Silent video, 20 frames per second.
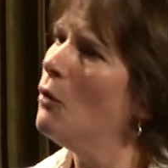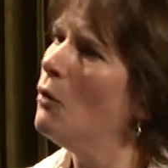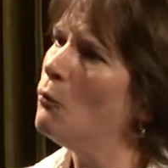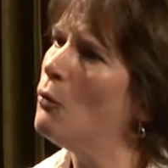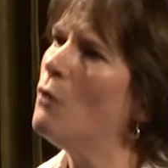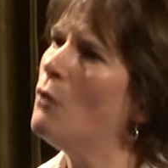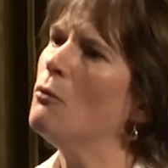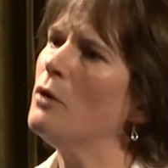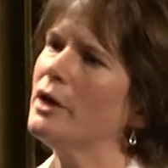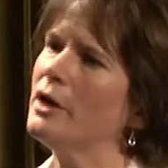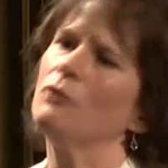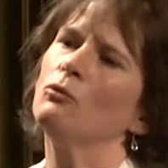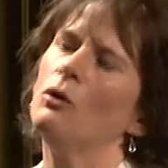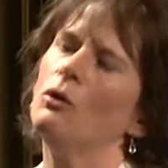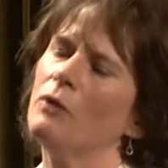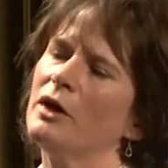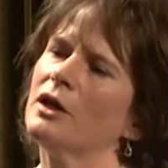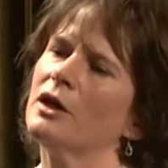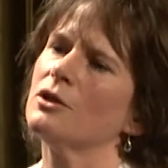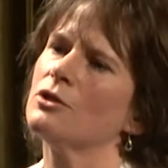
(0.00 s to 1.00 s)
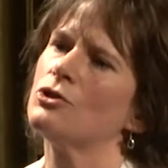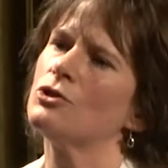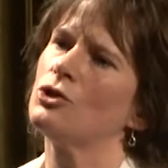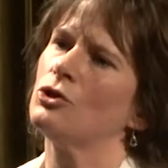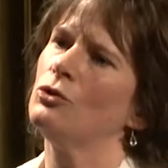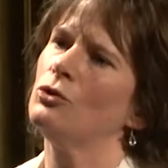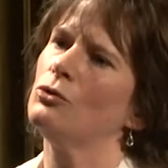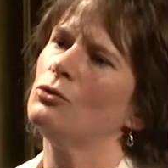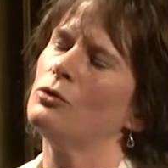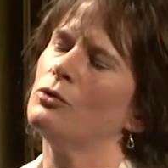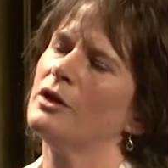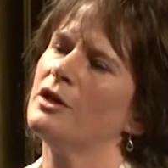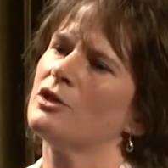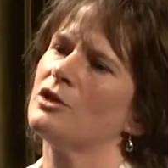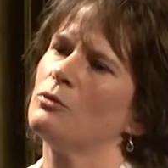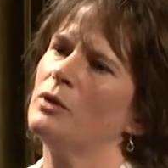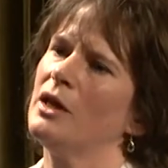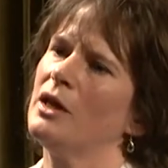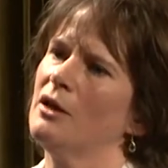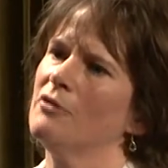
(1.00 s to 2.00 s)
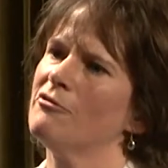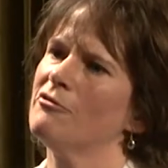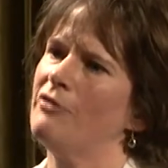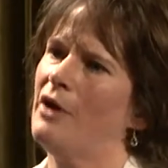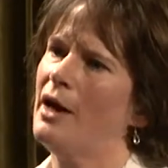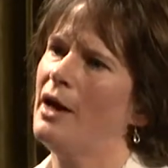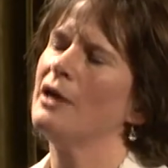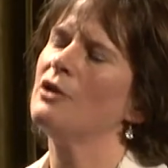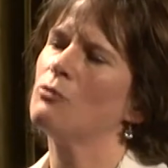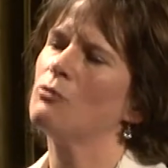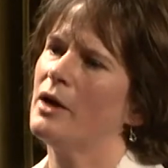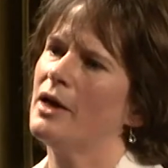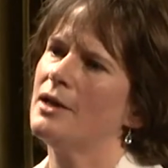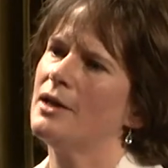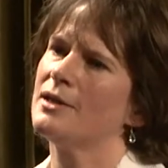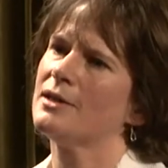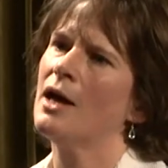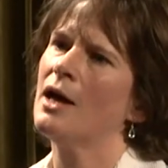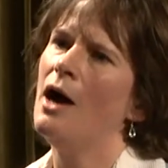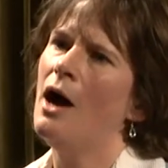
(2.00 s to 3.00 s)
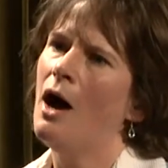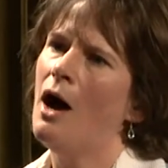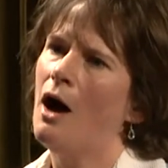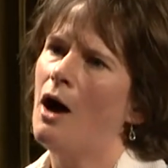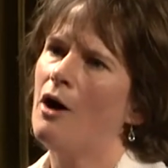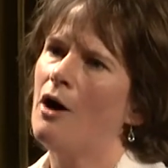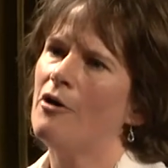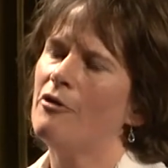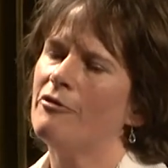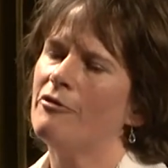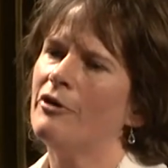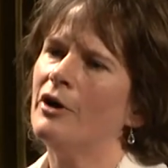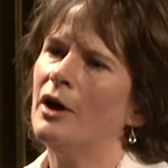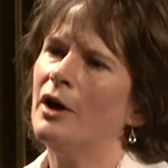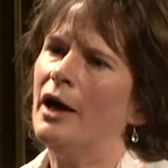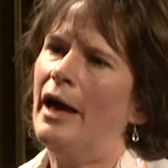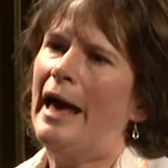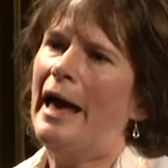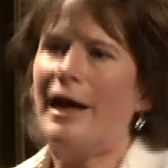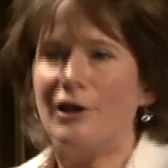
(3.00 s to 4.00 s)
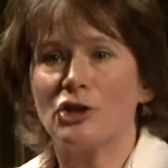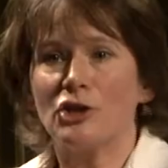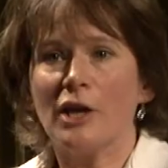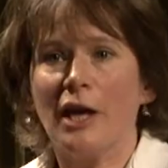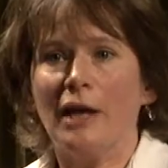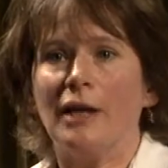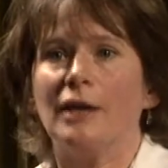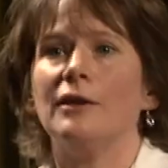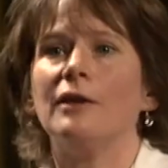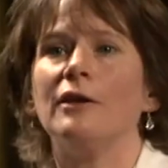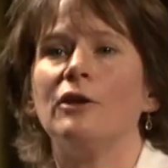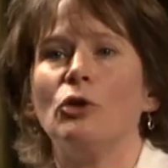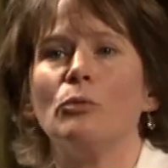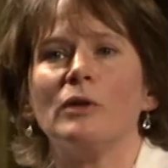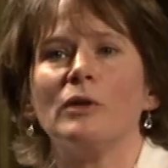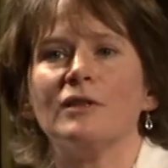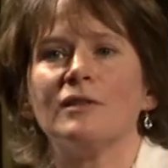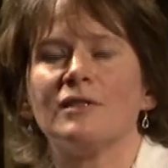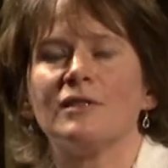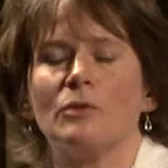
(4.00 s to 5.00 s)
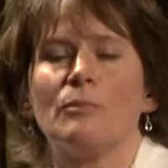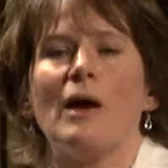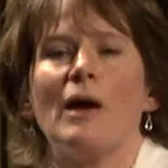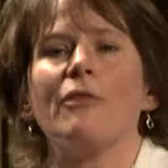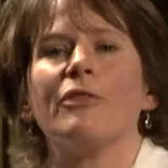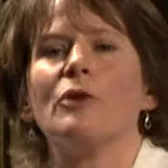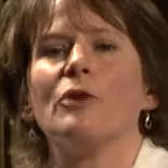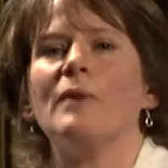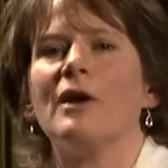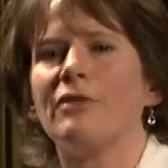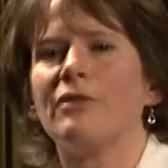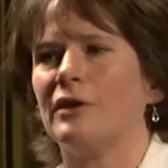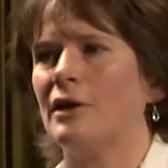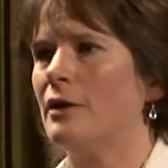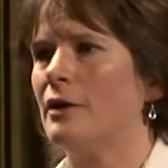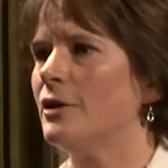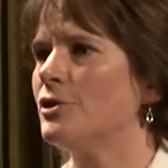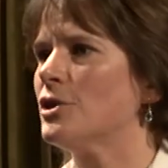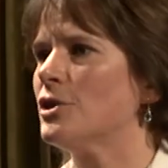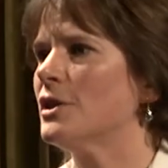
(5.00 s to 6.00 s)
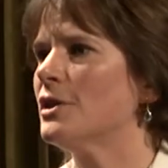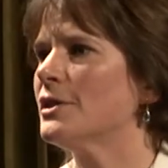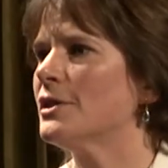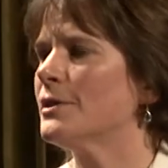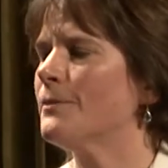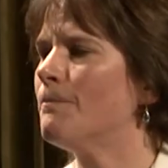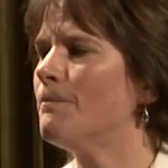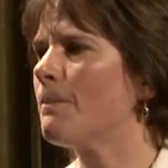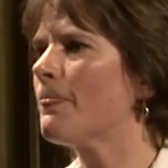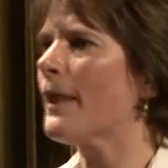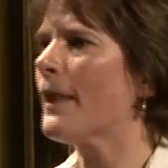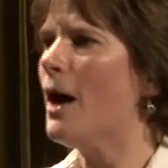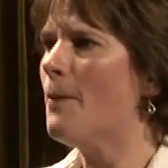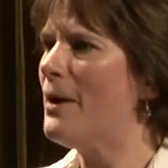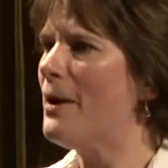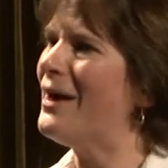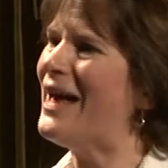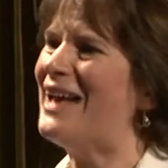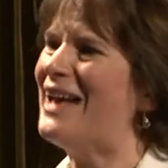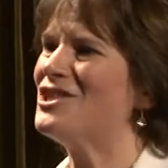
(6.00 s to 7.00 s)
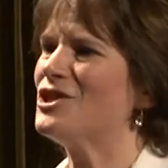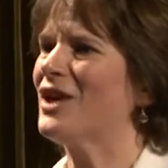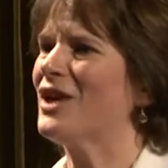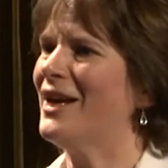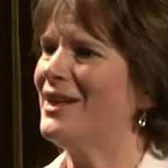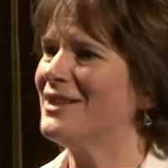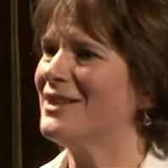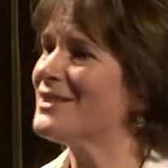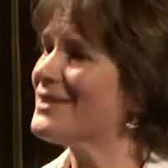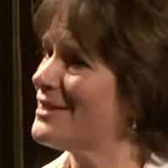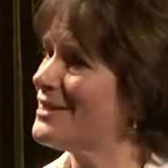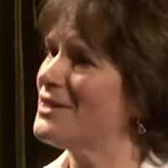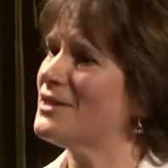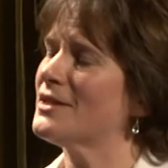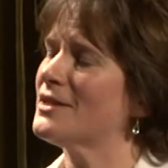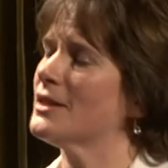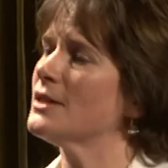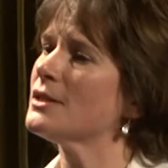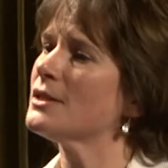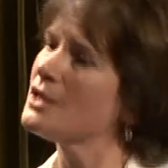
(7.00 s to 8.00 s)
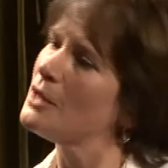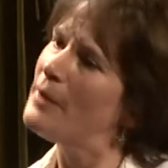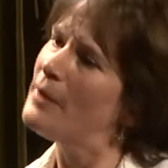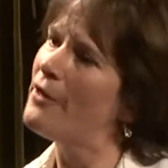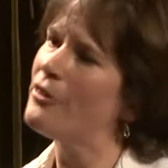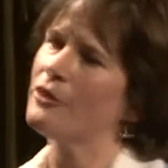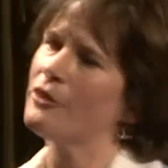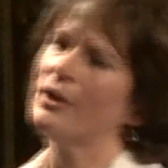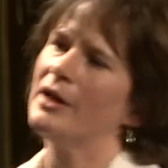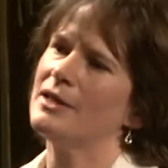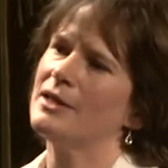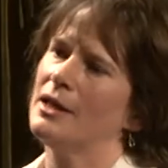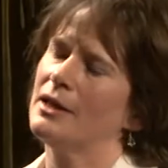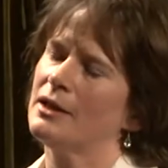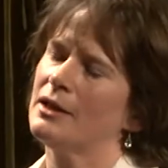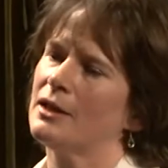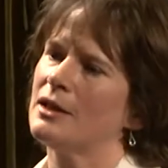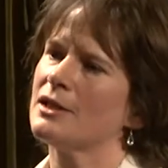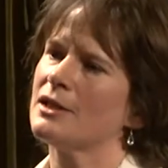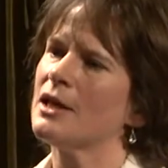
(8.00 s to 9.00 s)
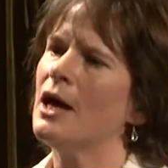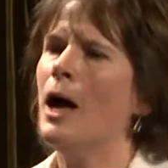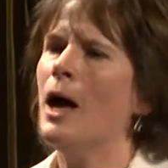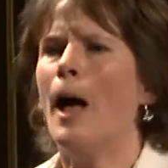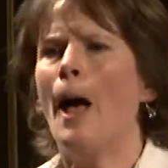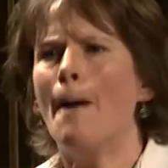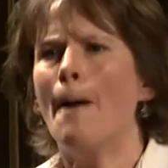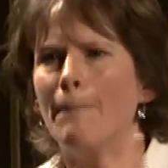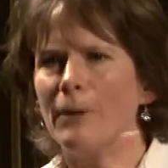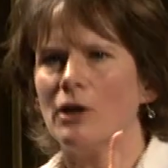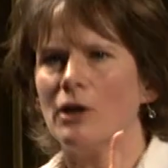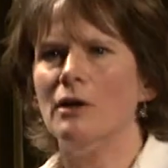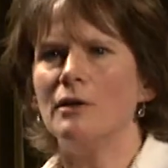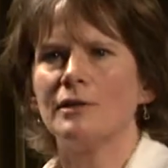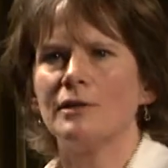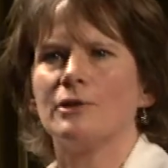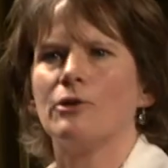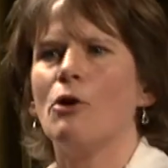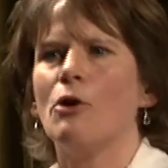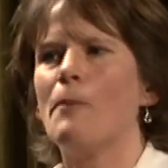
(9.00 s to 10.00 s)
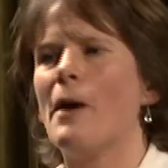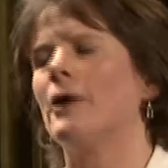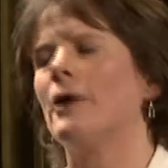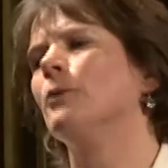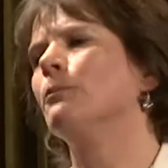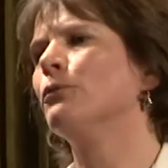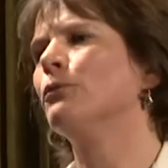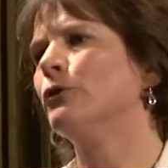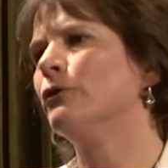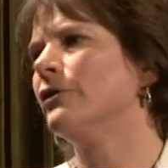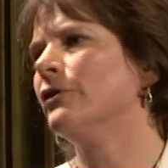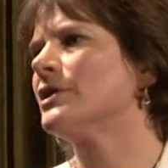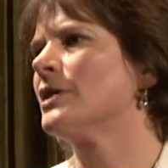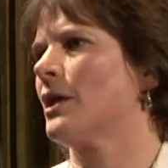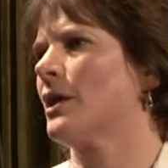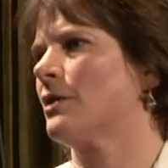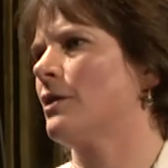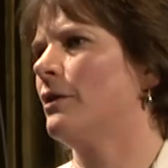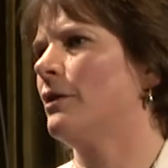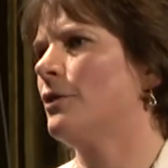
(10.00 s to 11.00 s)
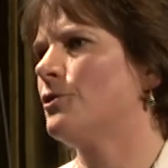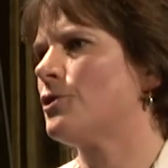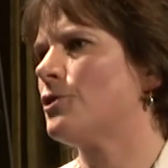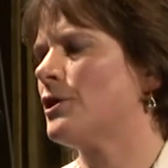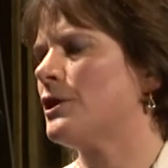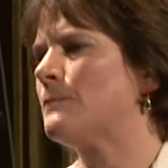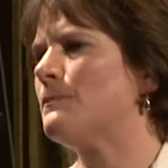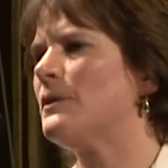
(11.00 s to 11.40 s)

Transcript: well, wait, what we can do is we can find ways of educating the humanists about their methodologies about educating citizens about their identities, but also about improving technologies.